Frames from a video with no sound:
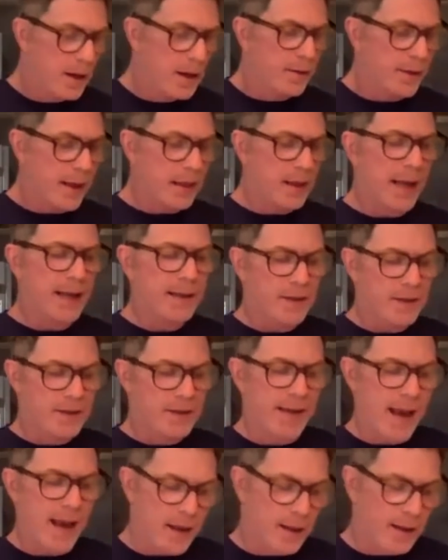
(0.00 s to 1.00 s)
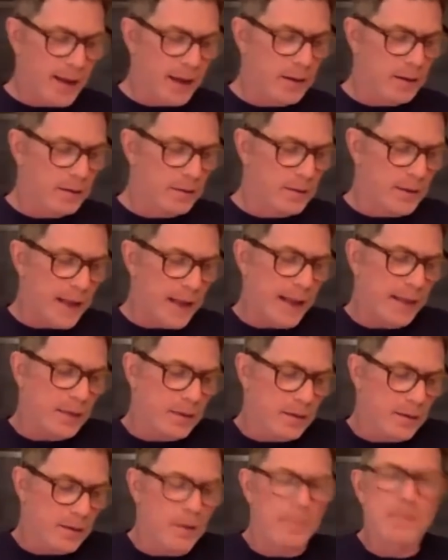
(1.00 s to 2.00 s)
They like to say let
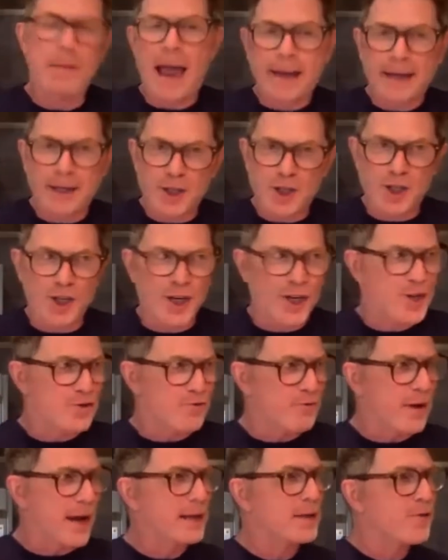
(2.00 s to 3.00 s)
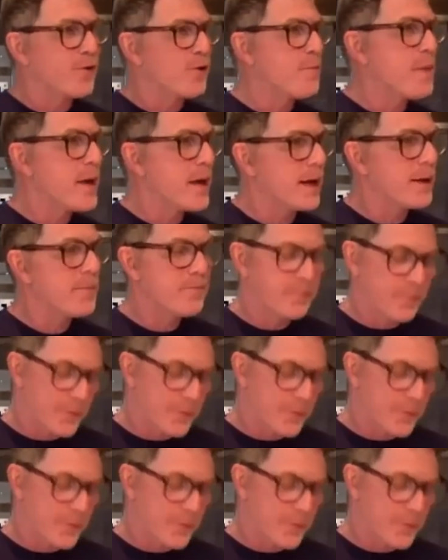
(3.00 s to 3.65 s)
the mac and cheese rest for a minute.